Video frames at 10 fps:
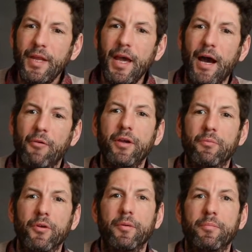how he
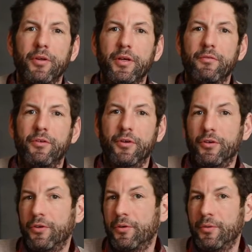really believes you
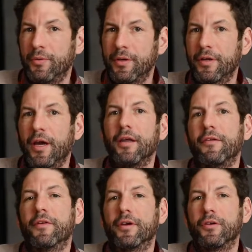could do
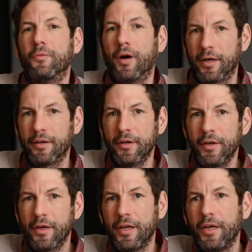anything you want.
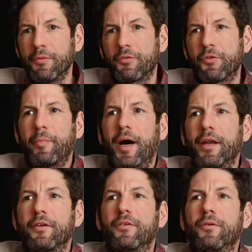And he was
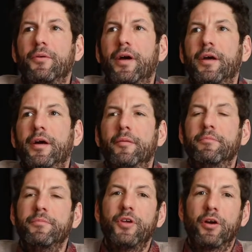responding to a
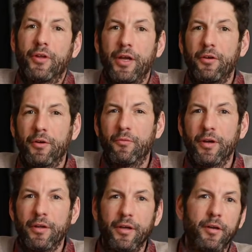young lady who had
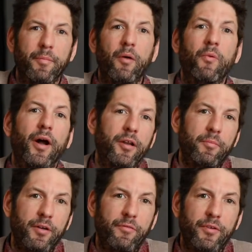written in about wanting to
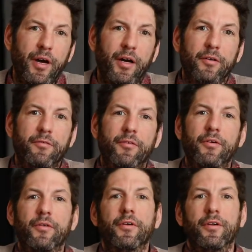be a
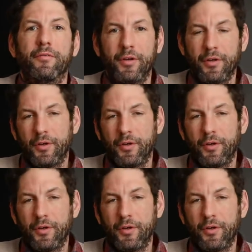photographer and